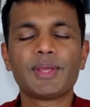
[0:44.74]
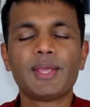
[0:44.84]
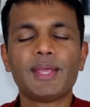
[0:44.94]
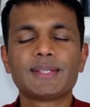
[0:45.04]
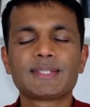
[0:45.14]

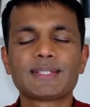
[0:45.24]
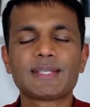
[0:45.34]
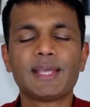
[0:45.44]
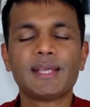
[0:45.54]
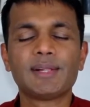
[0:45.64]

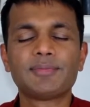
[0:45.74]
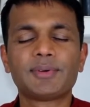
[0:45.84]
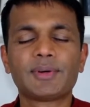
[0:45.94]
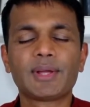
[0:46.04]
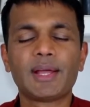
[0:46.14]
exhale
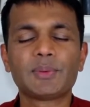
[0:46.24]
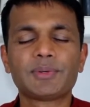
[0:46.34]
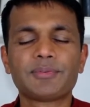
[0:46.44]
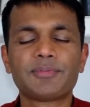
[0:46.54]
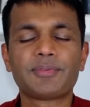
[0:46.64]
for a
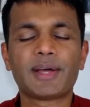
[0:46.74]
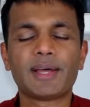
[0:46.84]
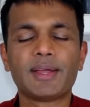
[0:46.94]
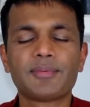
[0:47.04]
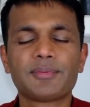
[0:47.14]
count of 5,